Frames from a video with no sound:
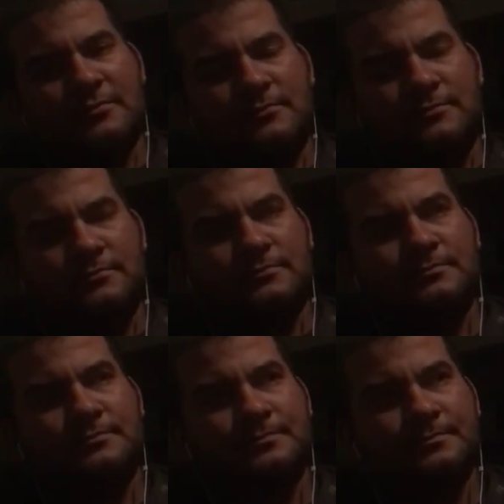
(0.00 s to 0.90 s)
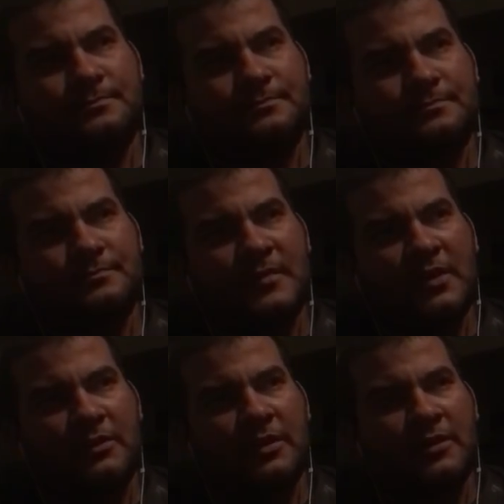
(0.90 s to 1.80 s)
$100
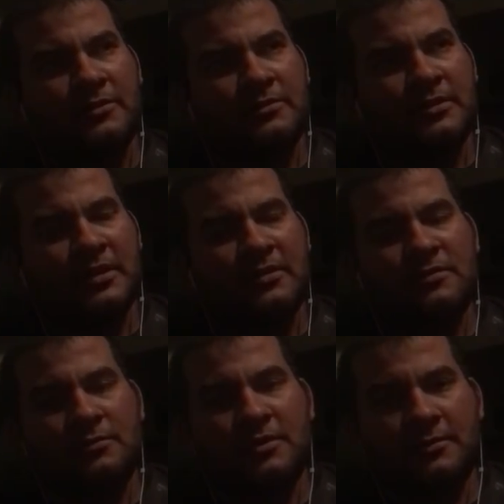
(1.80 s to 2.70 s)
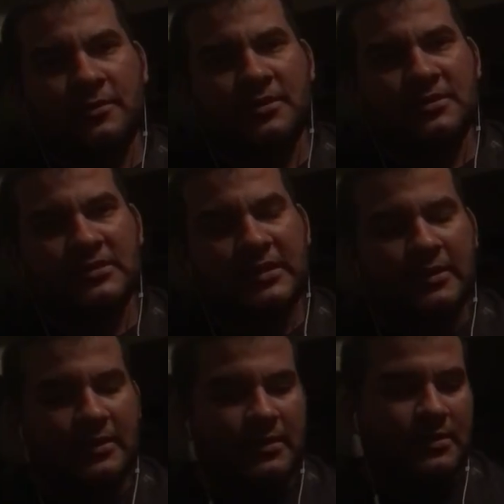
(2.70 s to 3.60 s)
a week, 20 weeks.
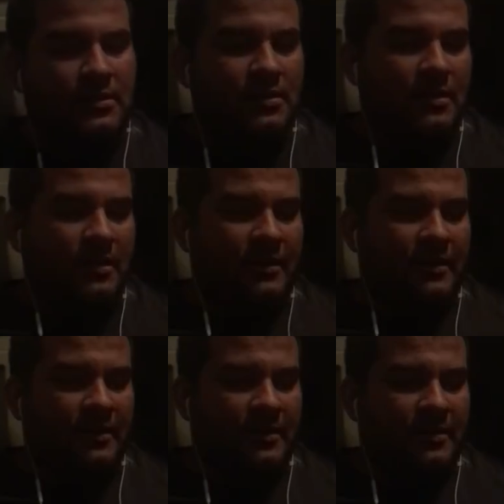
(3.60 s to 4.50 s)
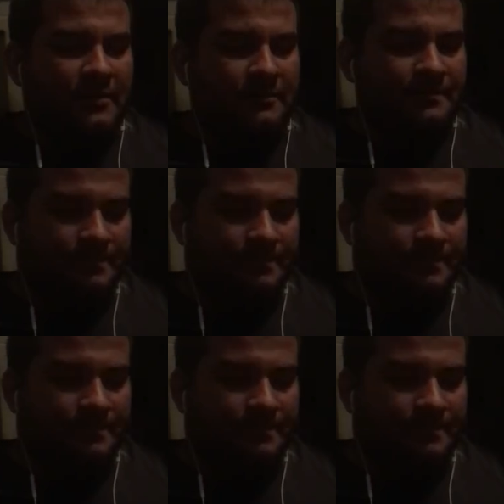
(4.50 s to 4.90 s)
And then,